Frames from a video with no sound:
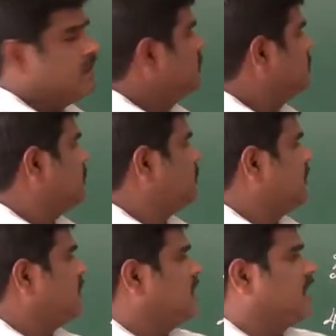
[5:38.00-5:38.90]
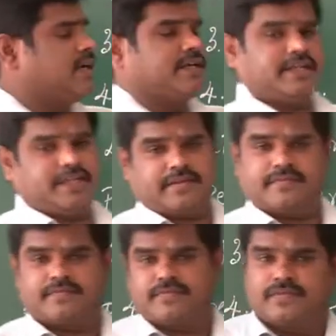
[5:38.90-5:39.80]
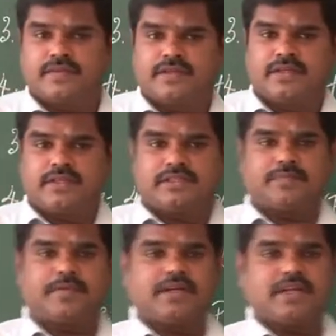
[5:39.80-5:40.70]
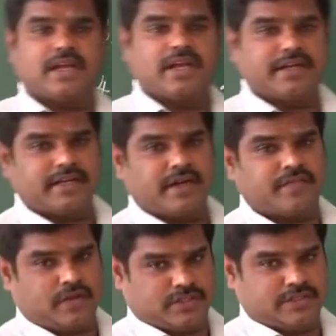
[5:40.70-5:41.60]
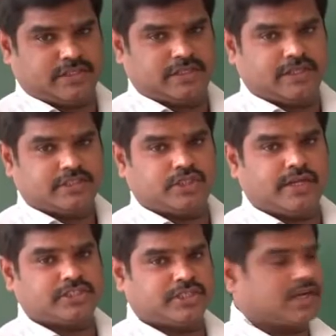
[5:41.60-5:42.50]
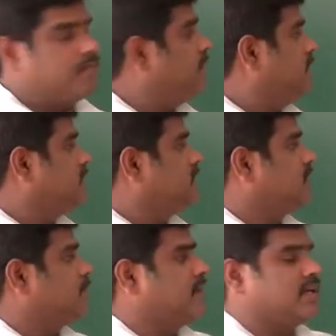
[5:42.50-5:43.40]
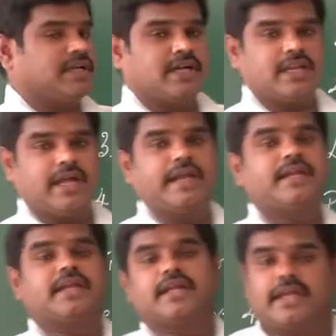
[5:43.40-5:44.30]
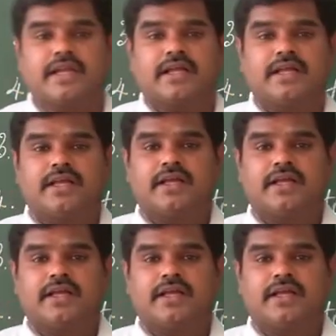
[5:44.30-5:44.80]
separate legal entity. Separate legal entity, of course, Giant Stock Company is a separate legal entity.